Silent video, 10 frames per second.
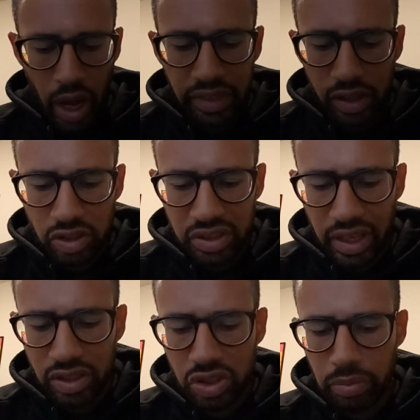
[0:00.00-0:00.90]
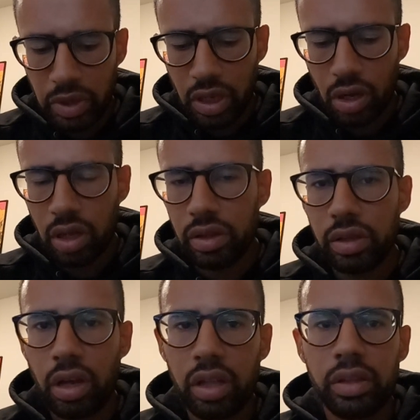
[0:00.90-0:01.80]
I think you sent it to me on
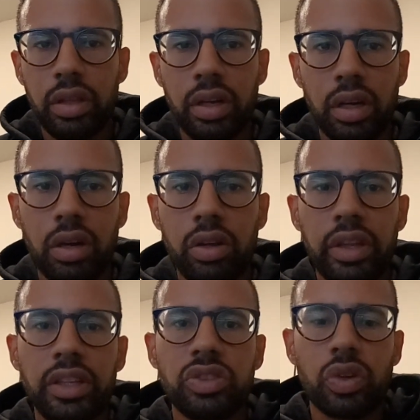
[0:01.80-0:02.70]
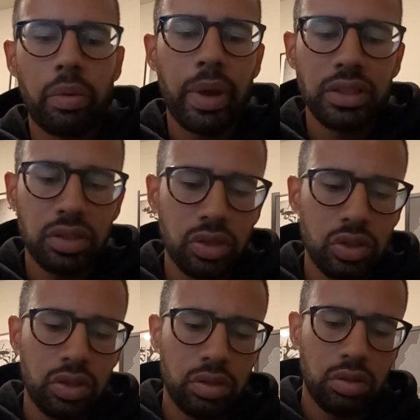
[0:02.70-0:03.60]
the Instagram
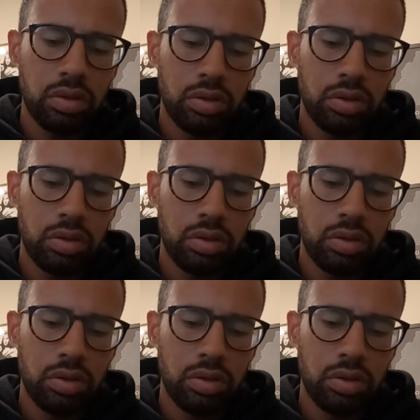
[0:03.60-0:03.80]
message.